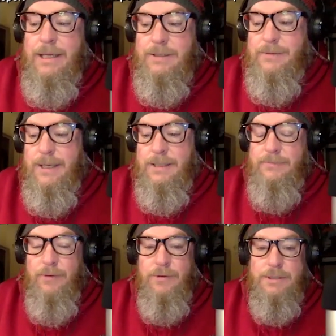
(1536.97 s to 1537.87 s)
His
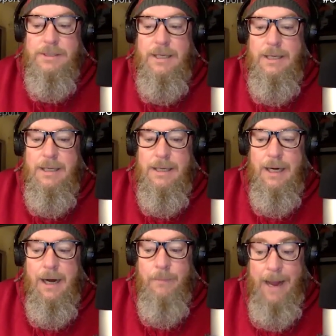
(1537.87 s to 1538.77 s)
folks
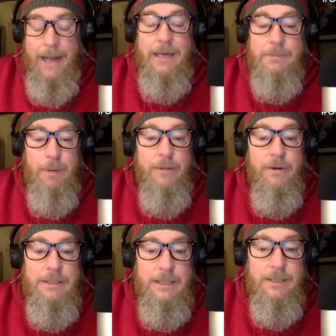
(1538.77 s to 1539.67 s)
and his brother
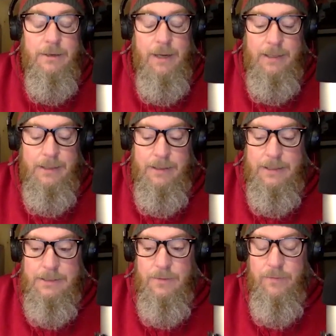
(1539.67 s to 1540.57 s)
and sister,
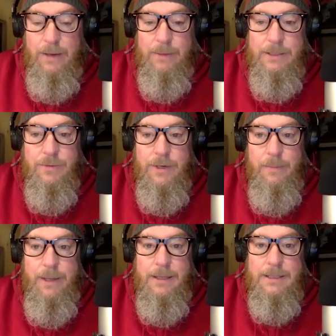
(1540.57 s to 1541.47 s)
his whole family is going to
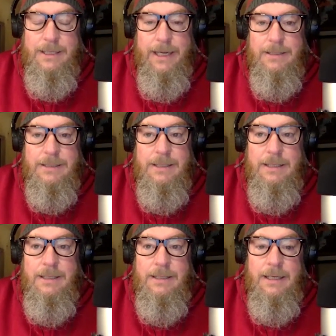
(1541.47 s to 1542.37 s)
be in the stands
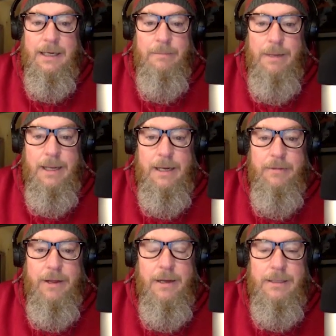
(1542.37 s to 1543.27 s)
in
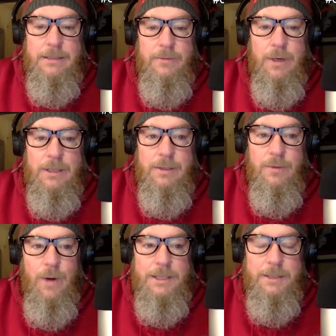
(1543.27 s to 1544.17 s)
Ithaca to
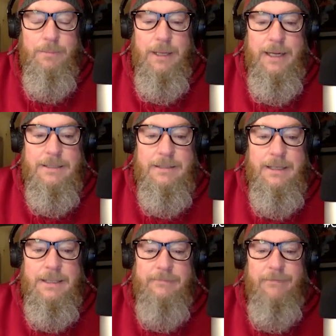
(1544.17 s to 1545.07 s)
watch him play
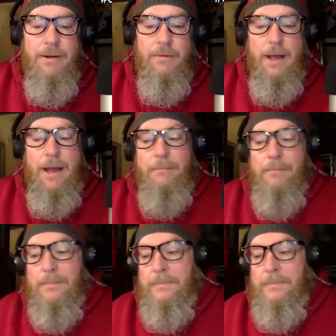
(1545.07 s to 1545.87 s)
his final game.